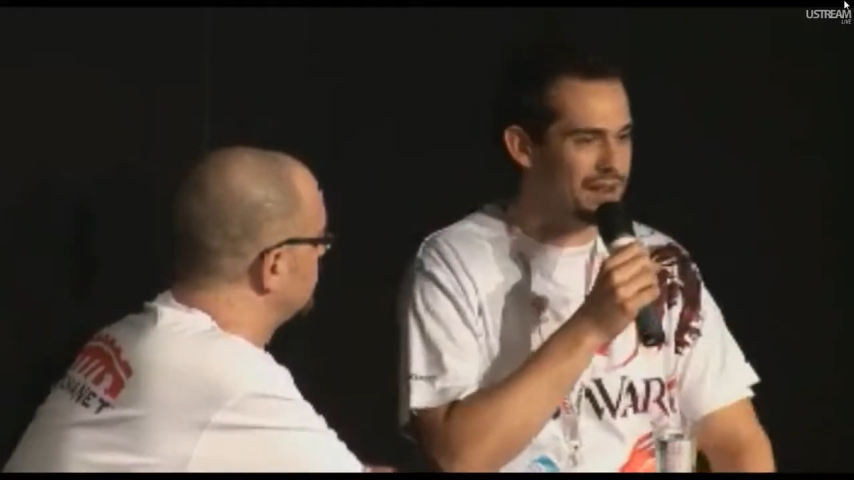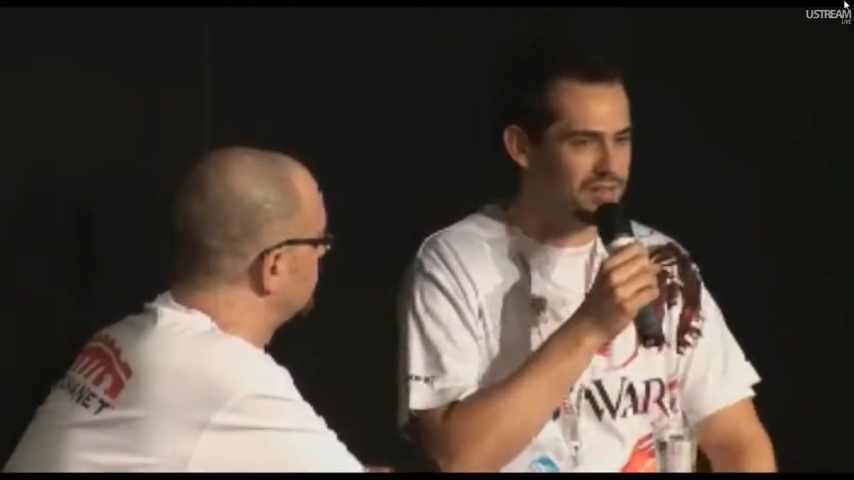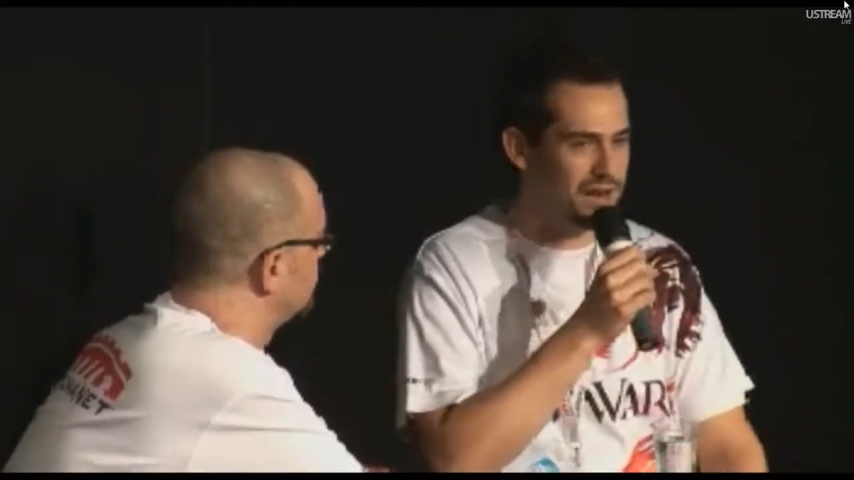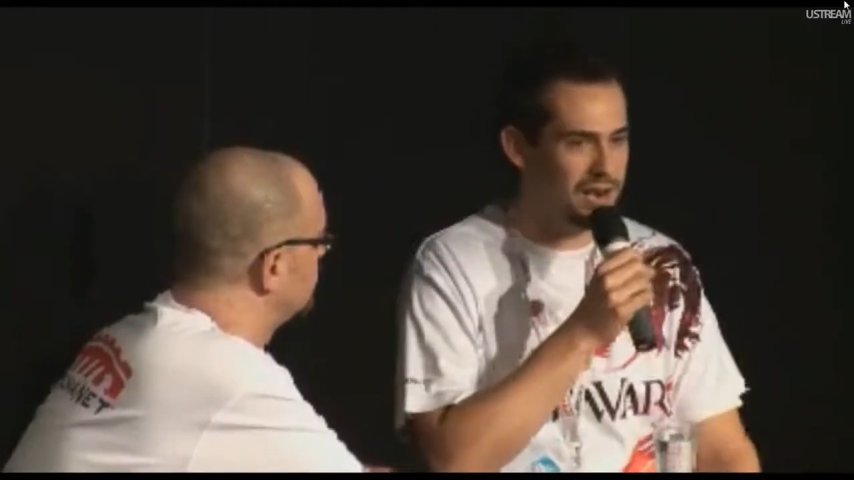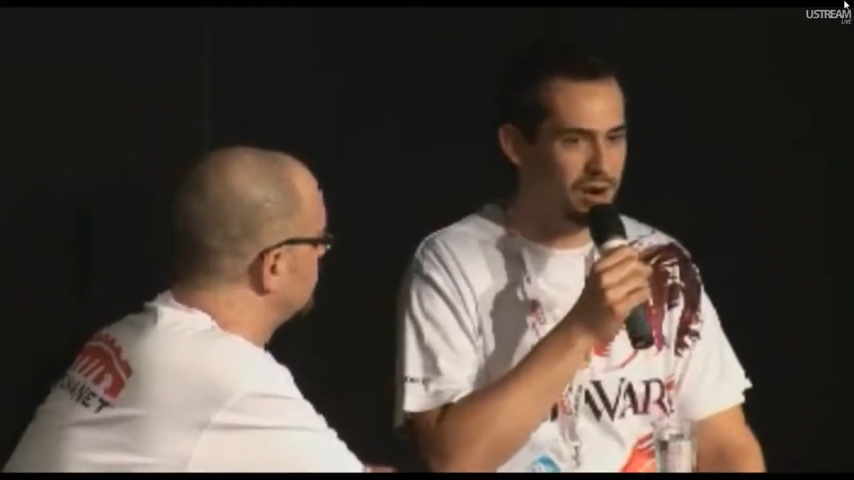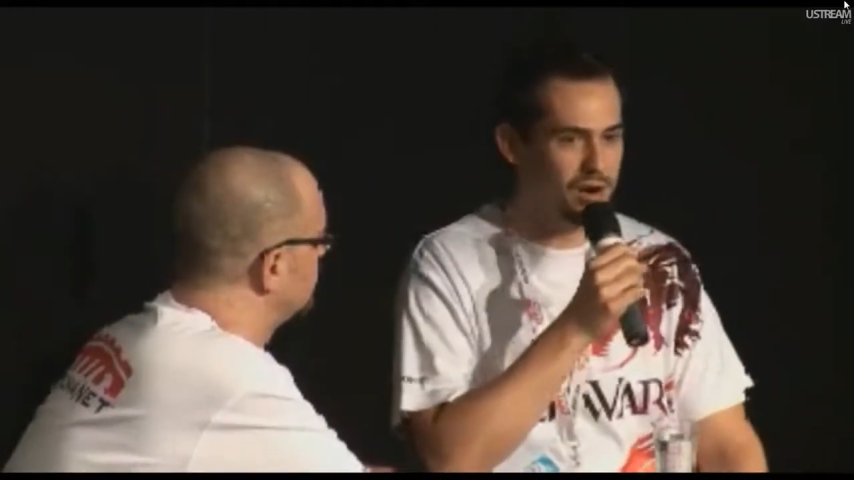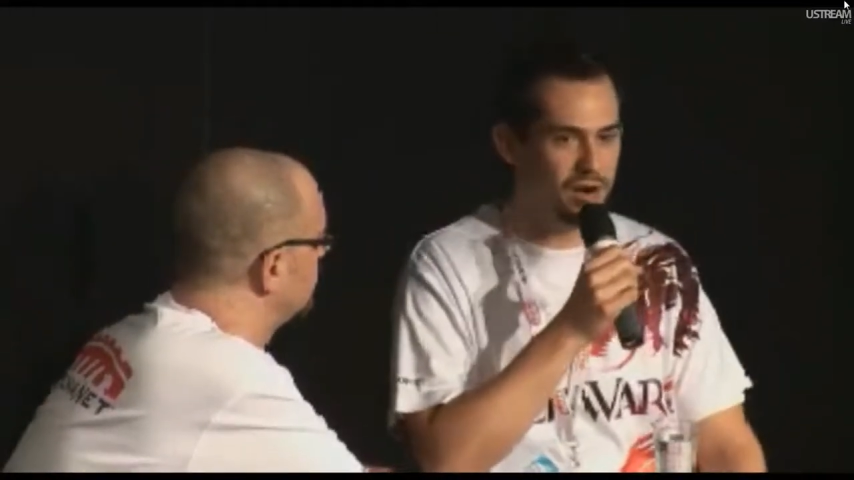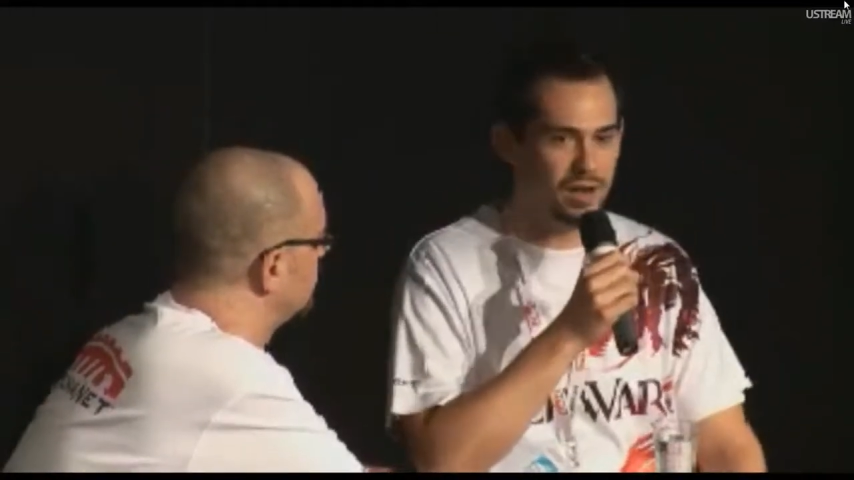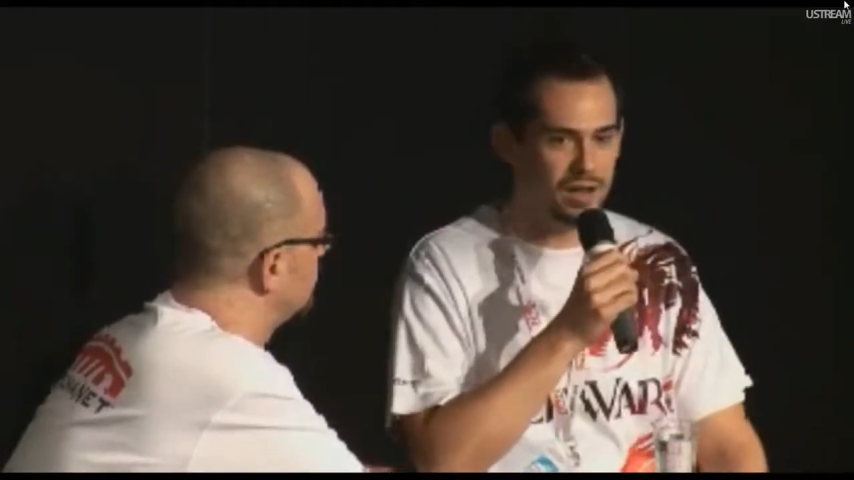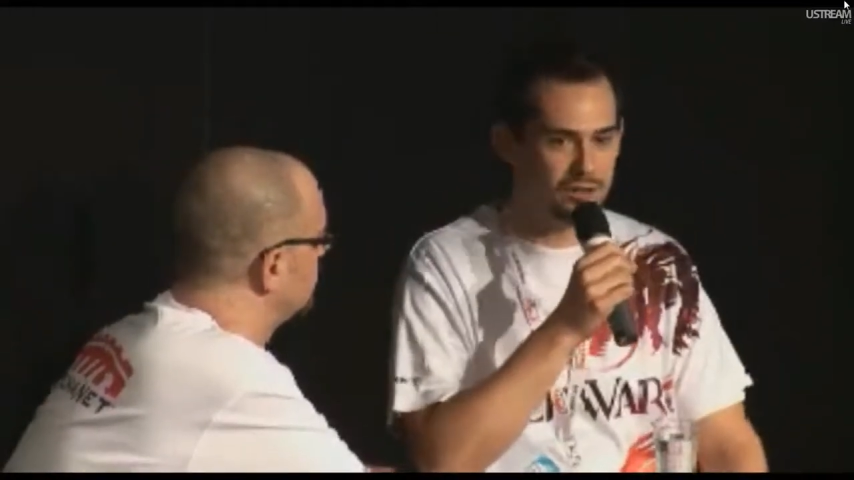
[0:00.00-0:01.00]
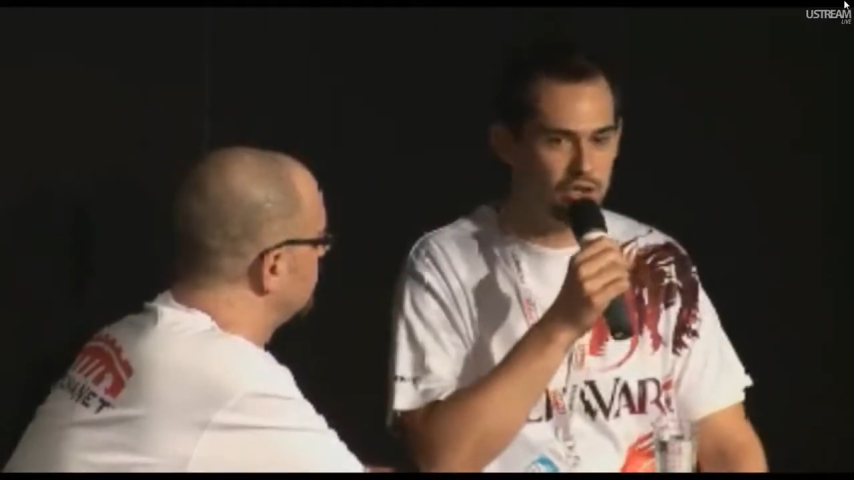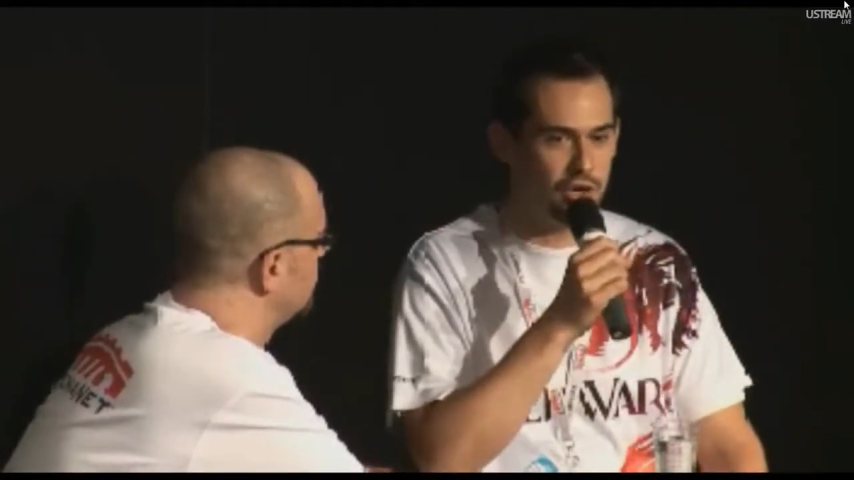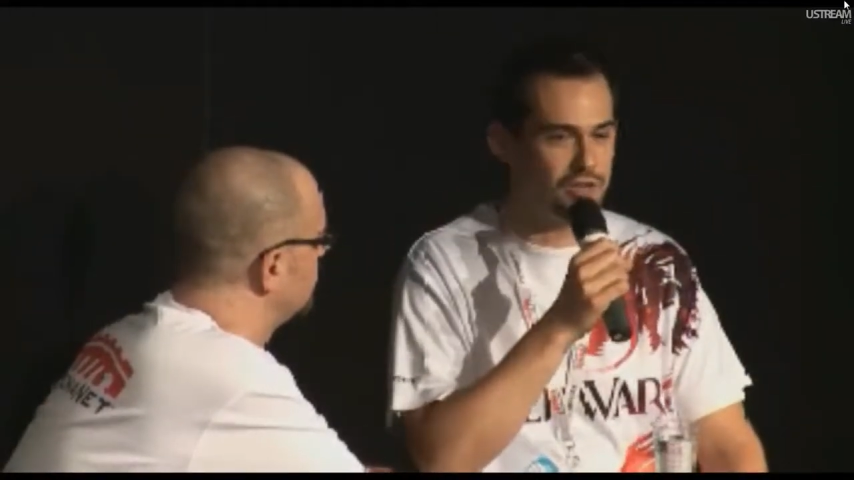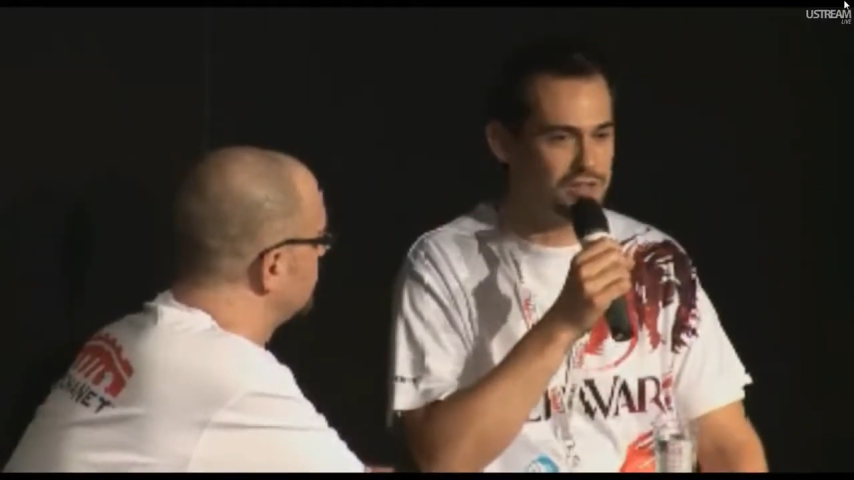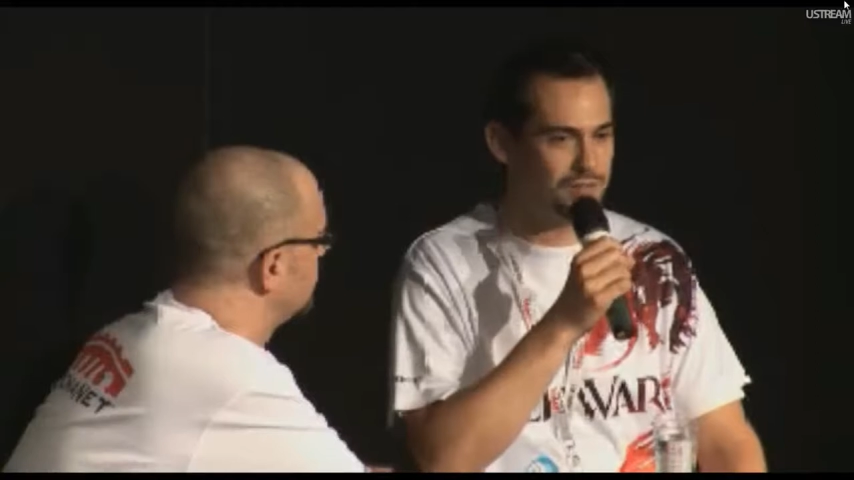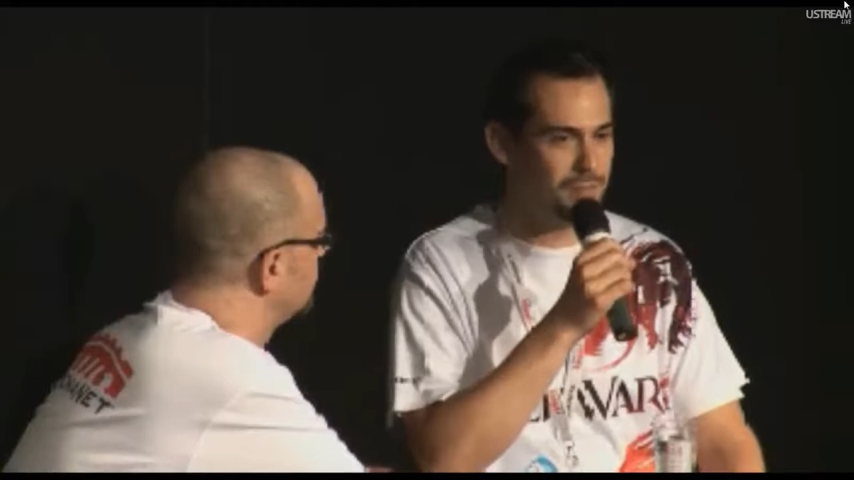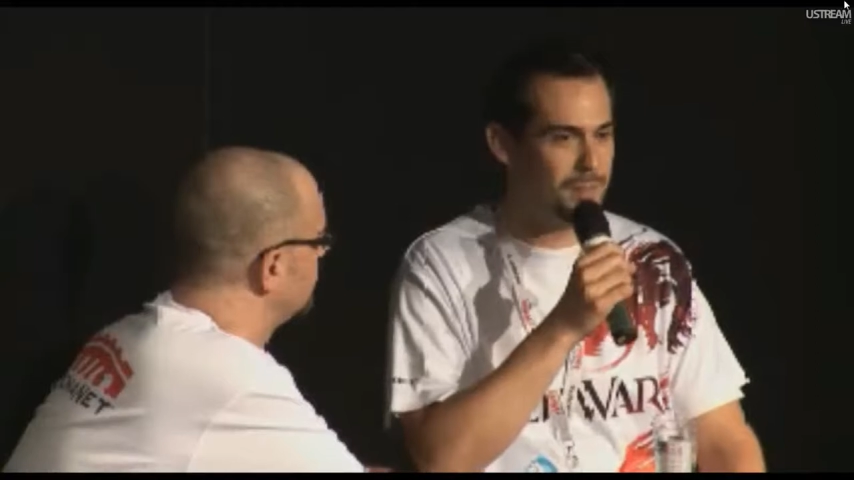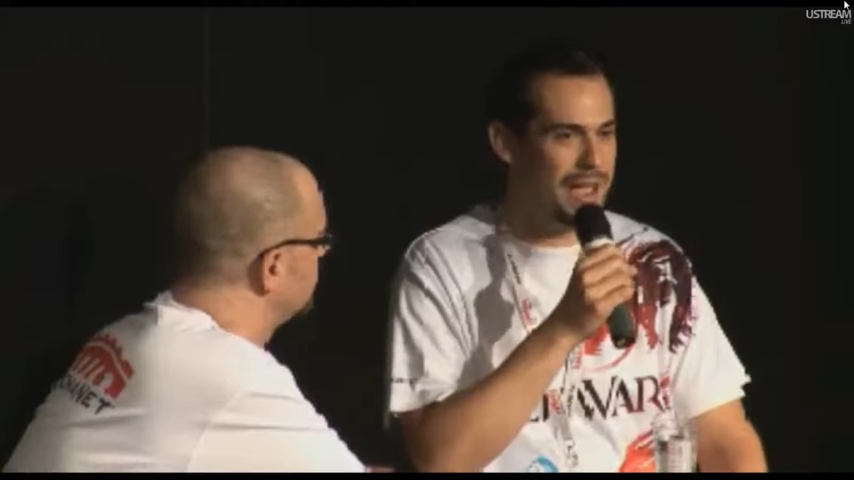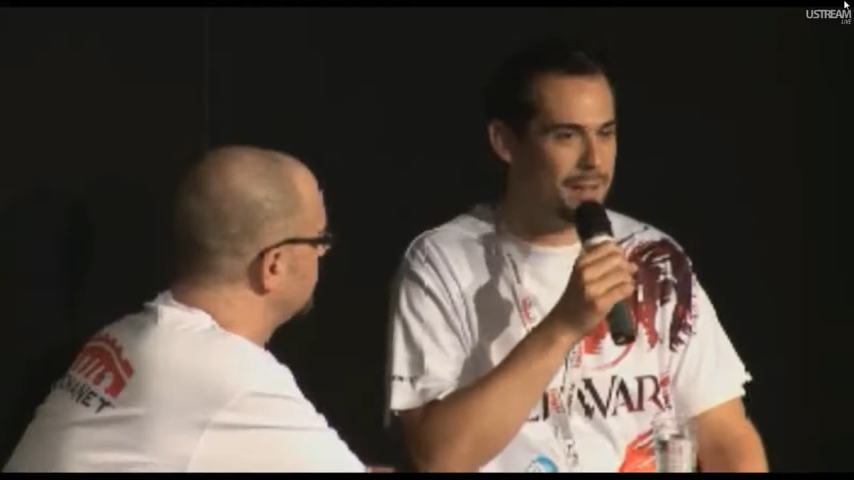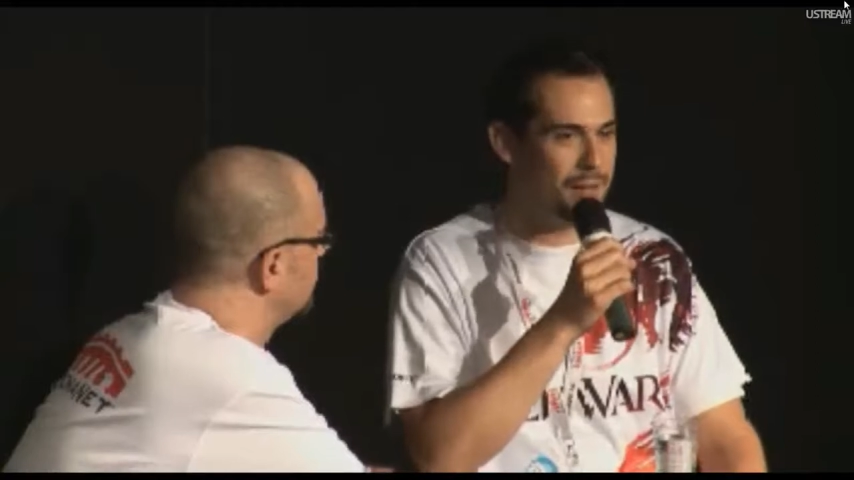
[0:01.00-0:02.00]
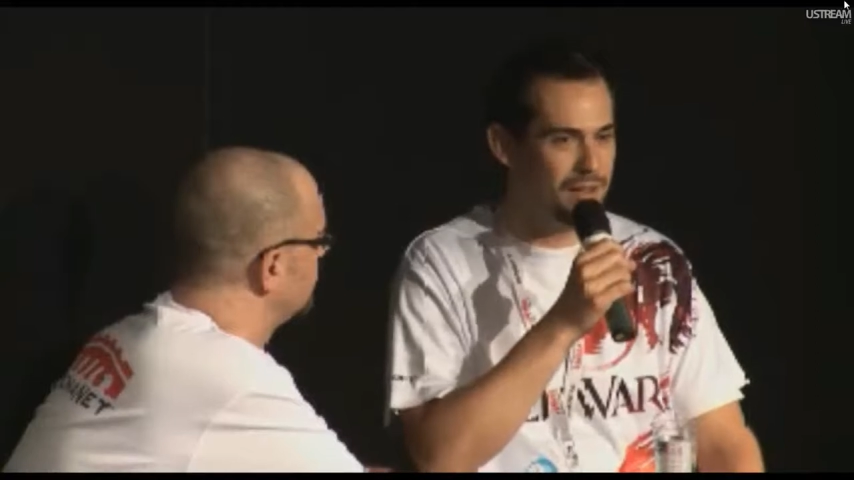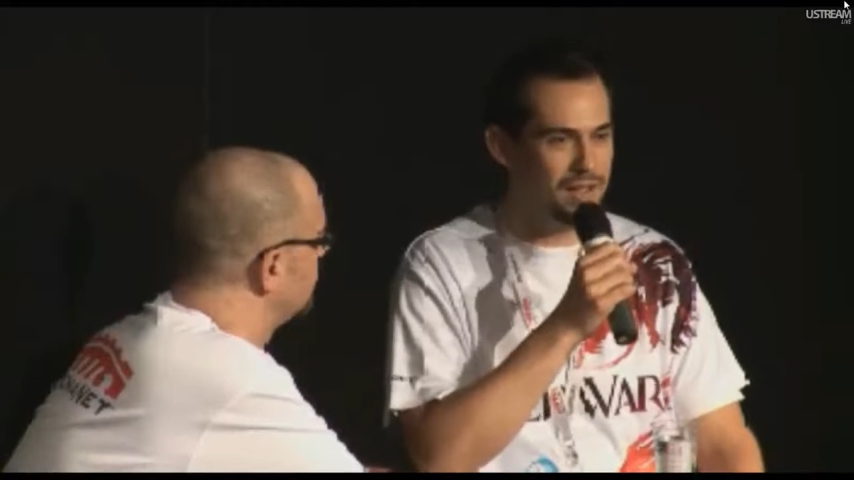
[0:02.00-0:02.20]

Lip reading: entire chunks of a map.